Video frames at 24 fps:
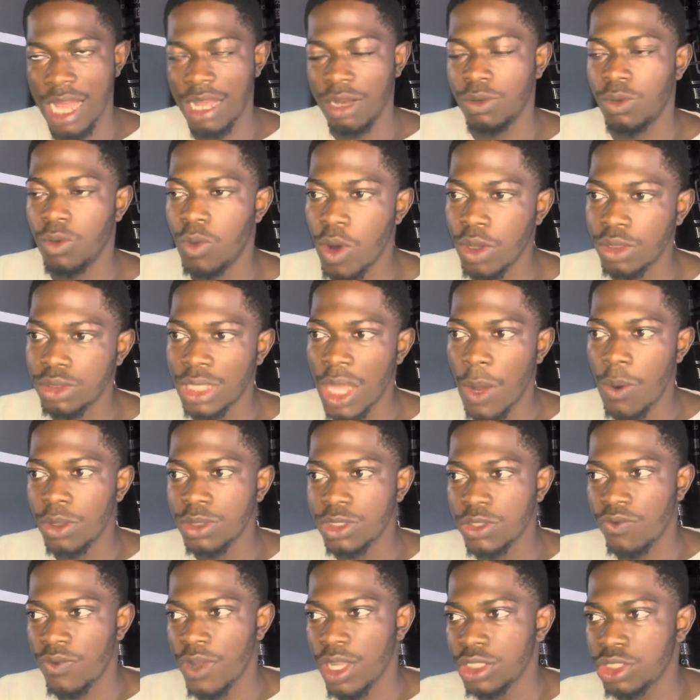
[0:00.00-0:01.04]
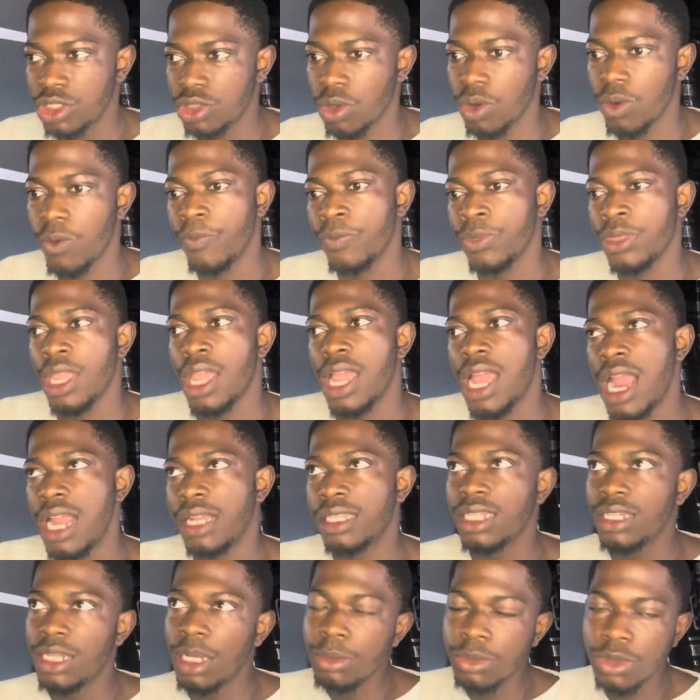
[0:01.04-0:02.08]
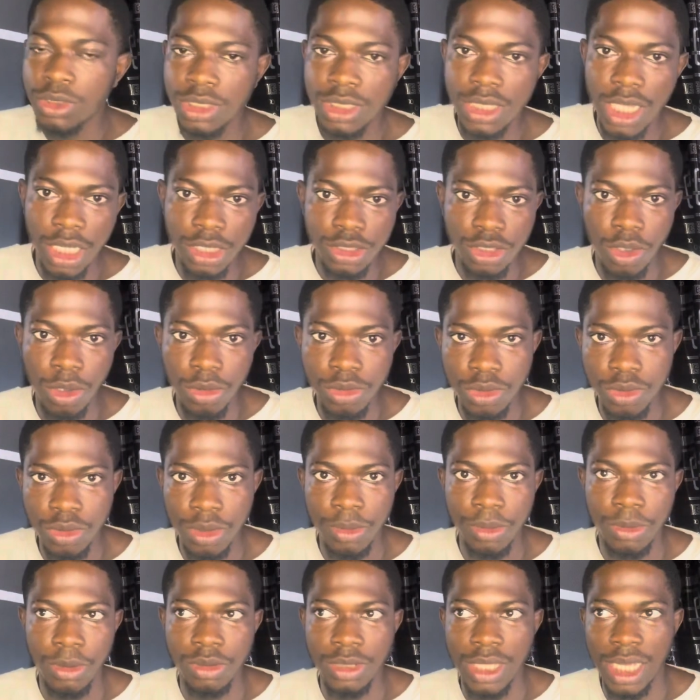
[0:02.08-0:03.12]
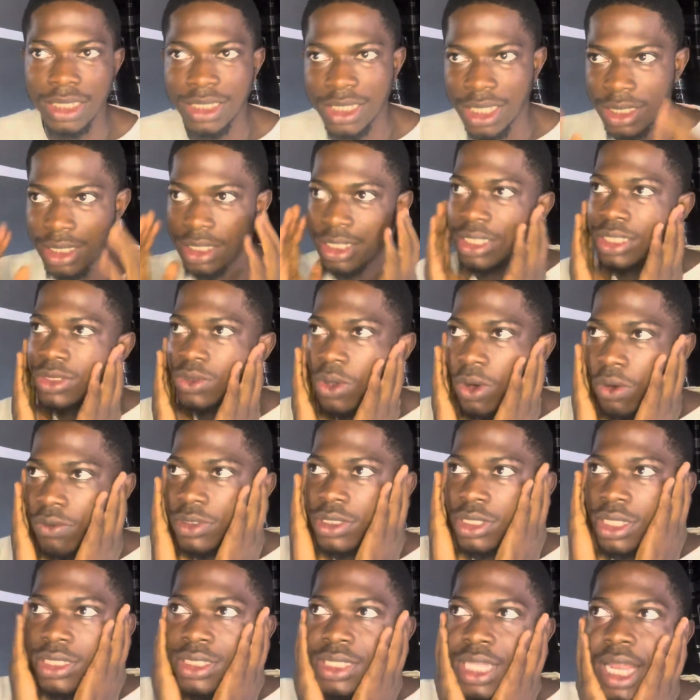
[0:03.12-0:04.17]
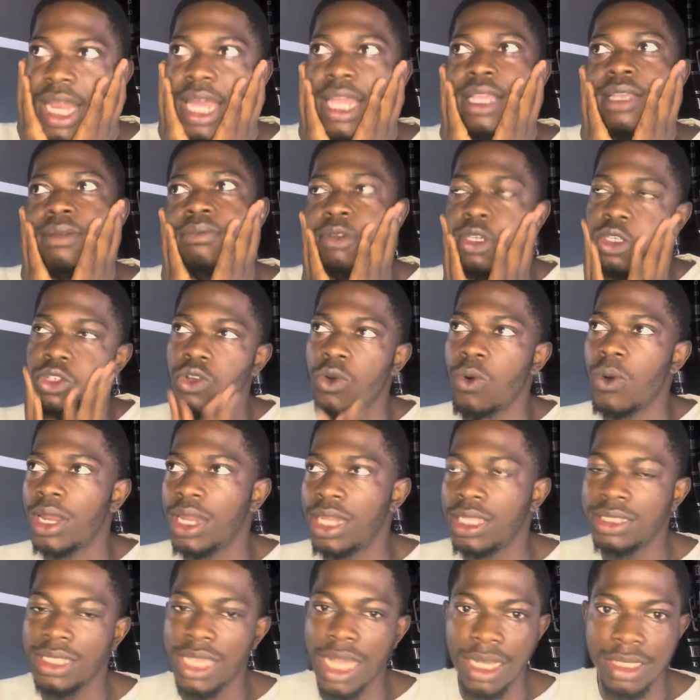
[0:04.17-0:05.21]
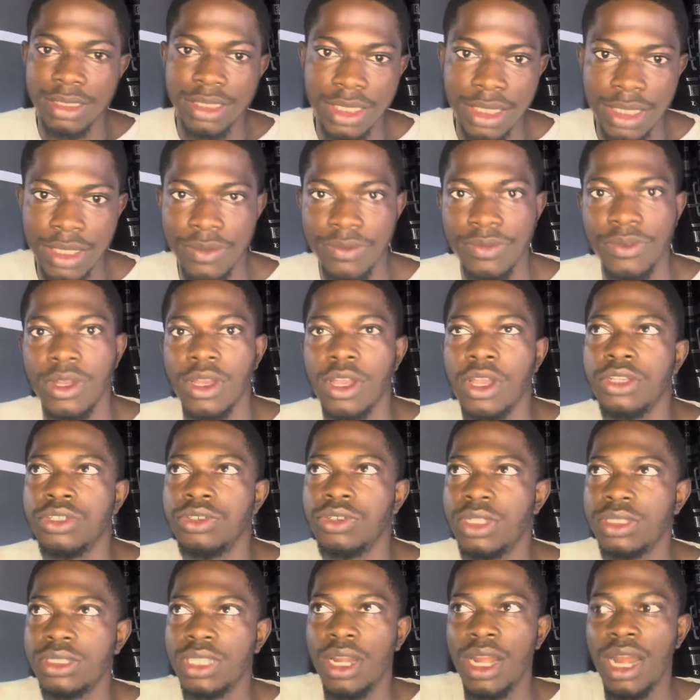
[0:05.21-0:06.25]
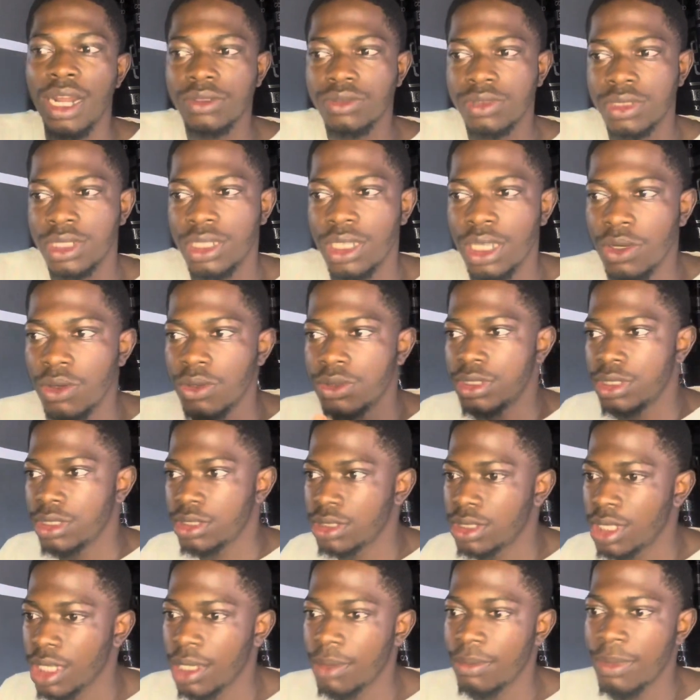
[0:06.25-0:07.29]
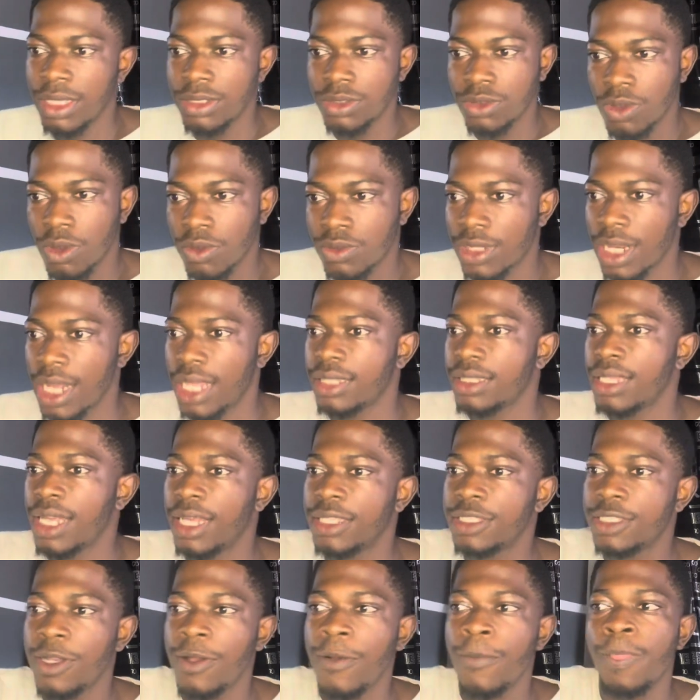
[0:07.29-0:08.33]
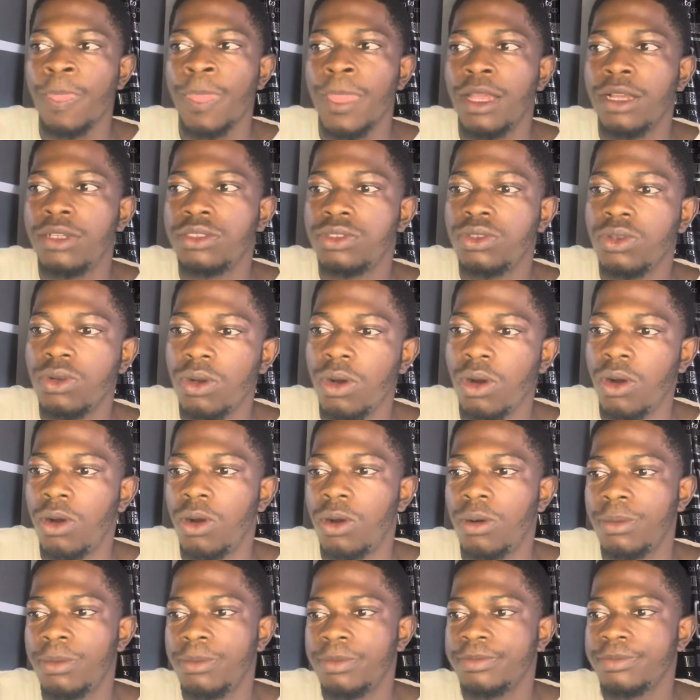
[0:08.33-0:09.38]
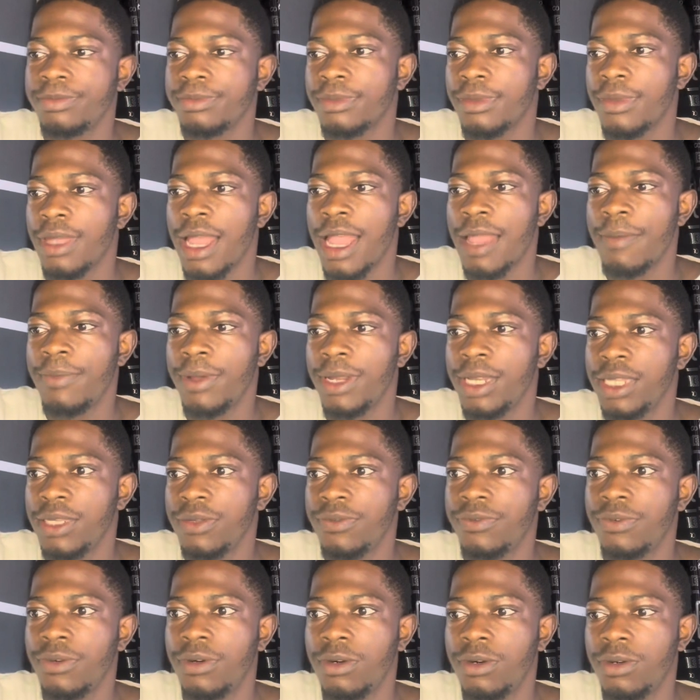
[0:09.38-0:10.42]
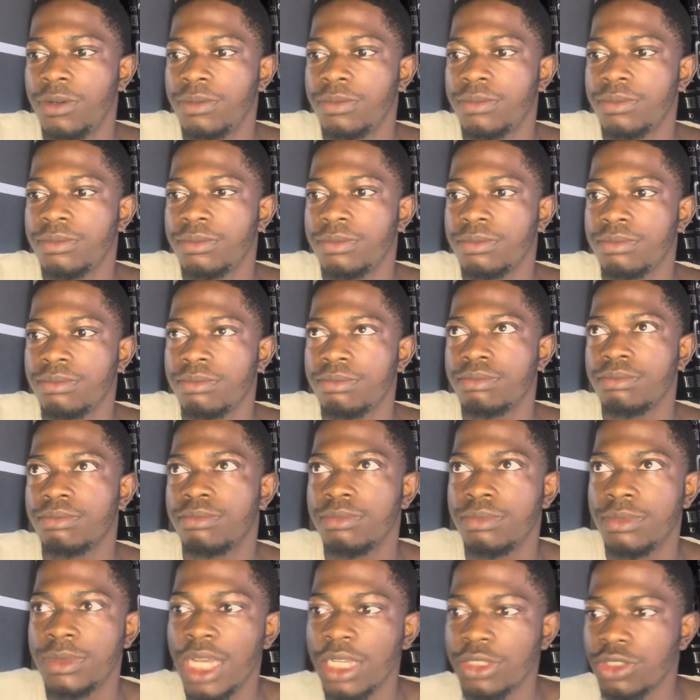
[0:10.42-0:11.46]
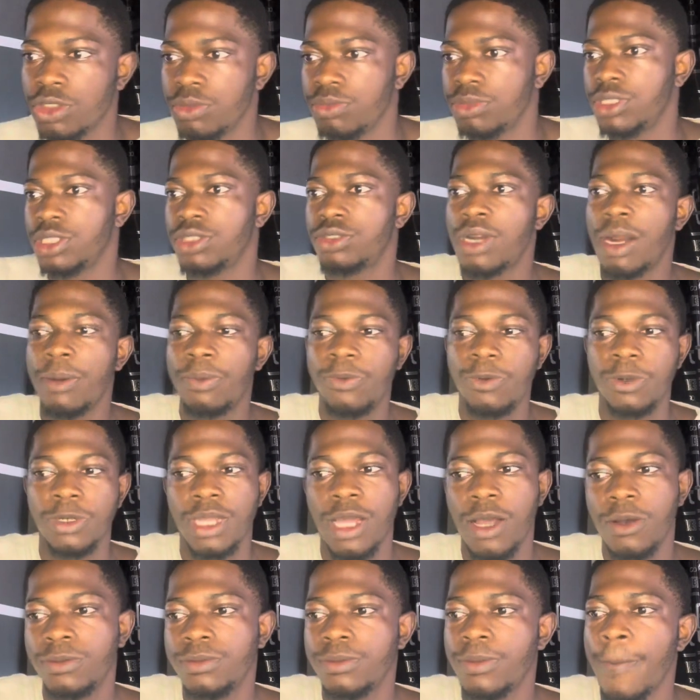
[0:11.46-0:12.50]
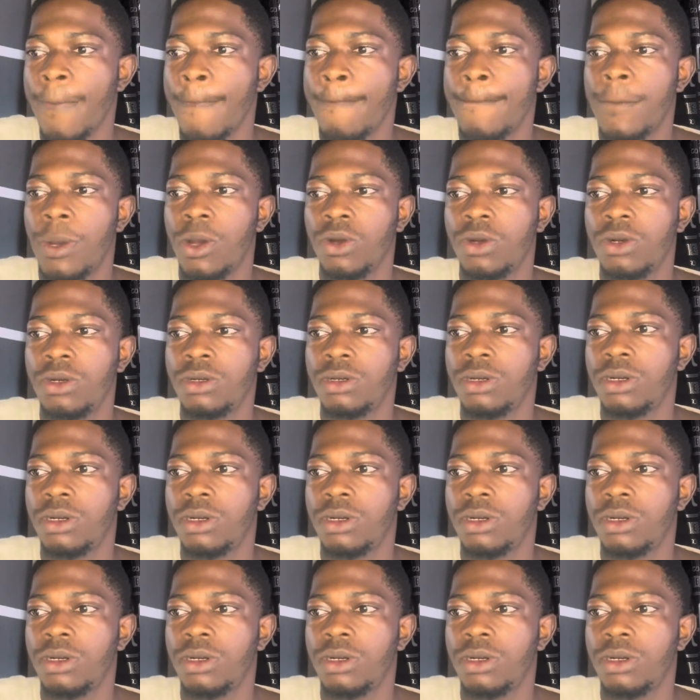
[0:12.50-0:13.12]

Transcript: want to venture, I tell them to stake some Sui, because I think it's one of the things that like make your wallet active. You interact with the ecosystem and stuff like that. So I believe that should be a wrap for now. But